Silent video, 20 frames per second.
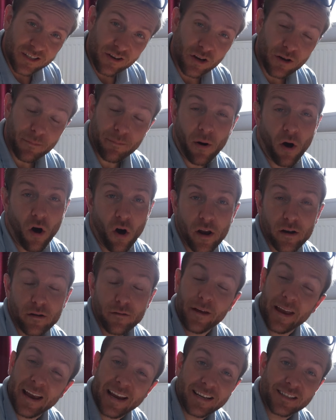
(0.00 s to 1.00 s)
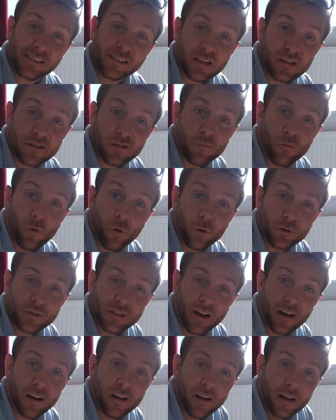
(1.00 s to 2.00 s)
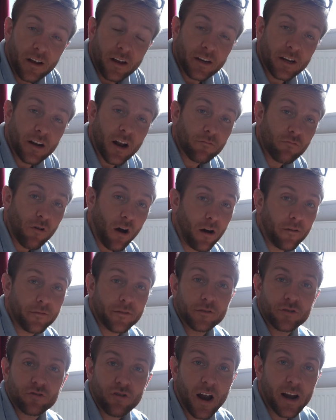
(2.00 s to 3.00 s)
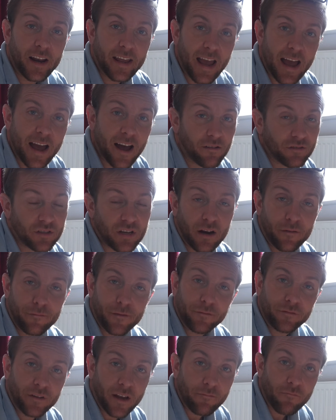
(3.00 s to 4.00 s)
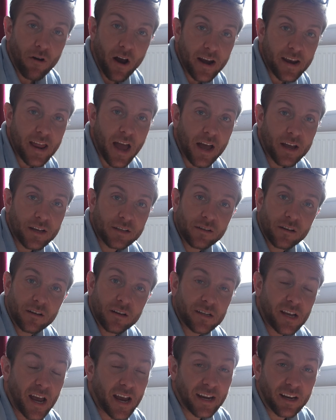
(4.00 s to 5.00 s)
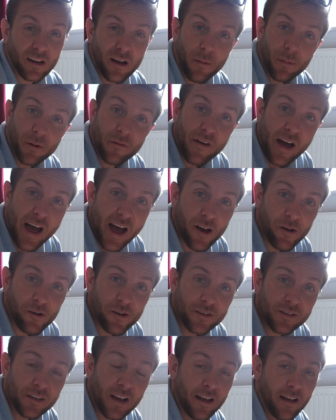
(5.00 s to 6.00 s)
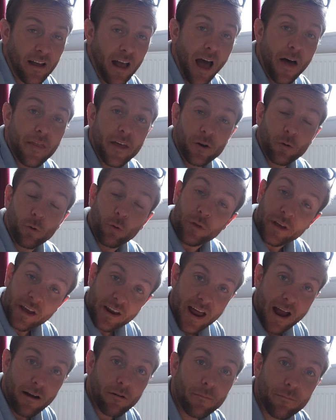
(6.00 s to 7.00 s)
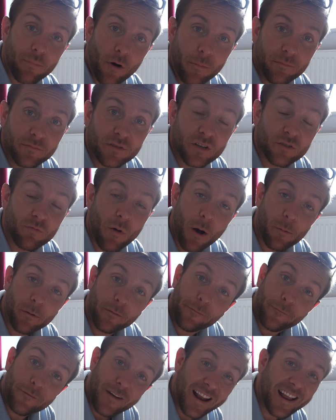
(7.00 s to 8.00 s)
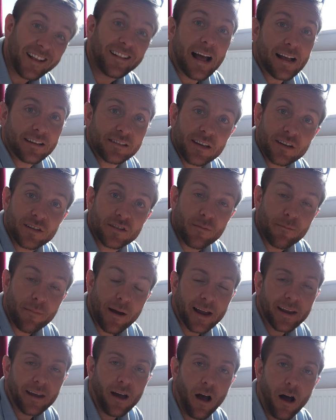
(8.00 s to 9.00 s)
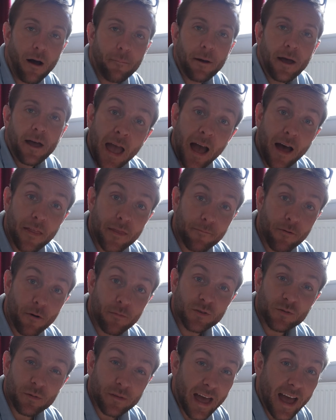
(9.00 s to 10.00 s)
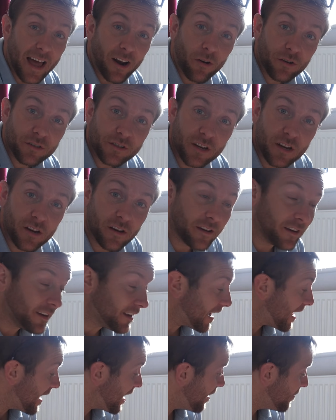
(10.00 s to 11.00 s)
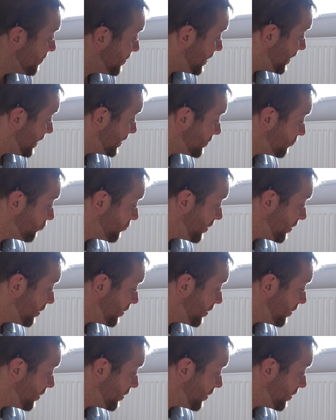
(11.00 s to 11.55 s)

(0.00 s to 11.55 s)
is like a pint of heating system water. You know, rather than draining out ten or fifteen radiators that could take a couple of hours, and then all the inherent problems as well with filling that system back up and the problems with airlocks that you can get. I mean, it's a